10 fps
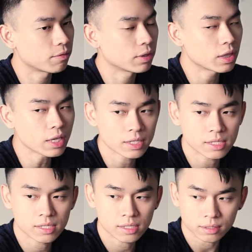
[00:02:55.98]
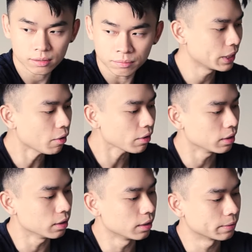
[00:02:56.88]
If the thing is,
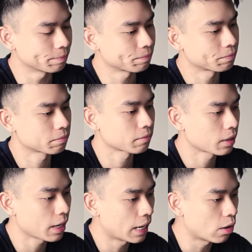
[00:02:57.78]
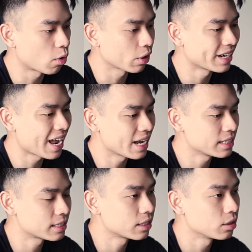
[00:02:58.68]
without an
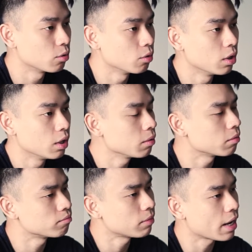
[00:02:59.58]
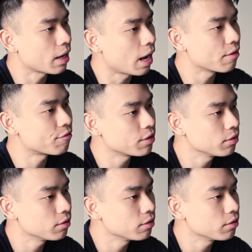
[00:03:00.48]
organized, I